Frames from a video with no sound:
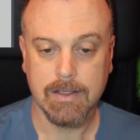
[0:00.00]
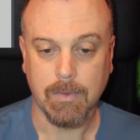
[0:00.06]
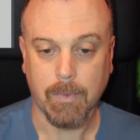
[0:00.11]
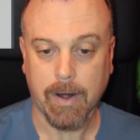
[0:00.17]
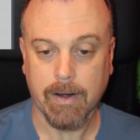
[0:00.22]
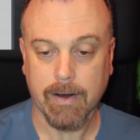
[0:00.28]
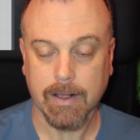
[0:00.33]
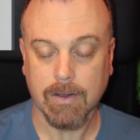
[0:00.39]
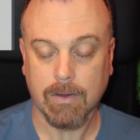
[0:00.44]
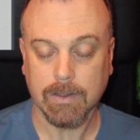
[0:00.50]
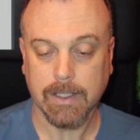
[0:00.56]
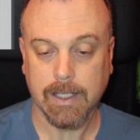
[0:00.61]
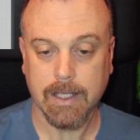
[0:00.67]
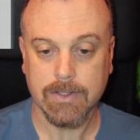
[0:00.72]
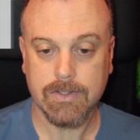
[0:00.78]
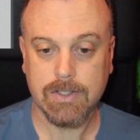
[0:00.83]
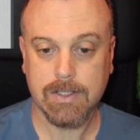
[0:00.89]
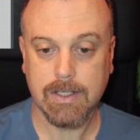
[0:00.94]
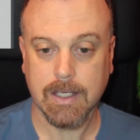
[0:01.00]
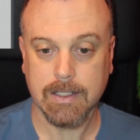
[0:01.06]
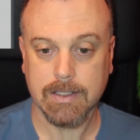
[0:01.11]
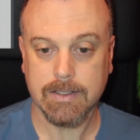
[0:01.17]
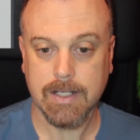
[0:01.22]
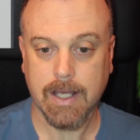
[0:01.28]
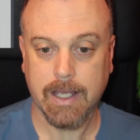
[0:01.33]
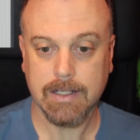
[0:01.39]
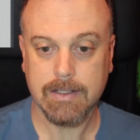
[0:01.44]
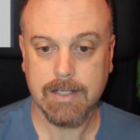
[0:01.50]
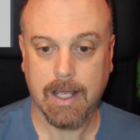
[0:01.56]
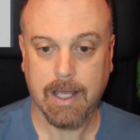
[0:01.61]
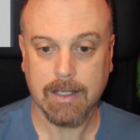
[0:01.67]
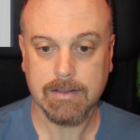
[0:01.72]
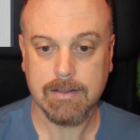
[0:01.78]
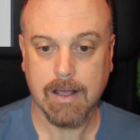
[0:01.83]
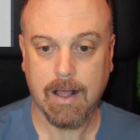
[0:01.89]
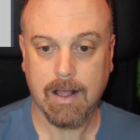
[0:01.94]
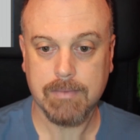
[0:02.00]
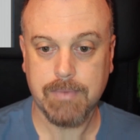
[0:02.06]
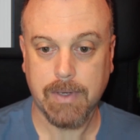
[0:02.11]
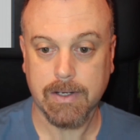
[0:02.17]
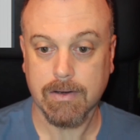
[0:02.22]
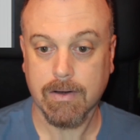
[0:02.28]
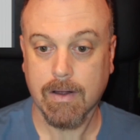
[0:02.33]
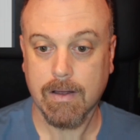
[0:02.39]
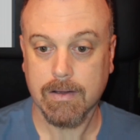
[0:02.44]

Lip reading: Wearing only a skin-tight tank top and her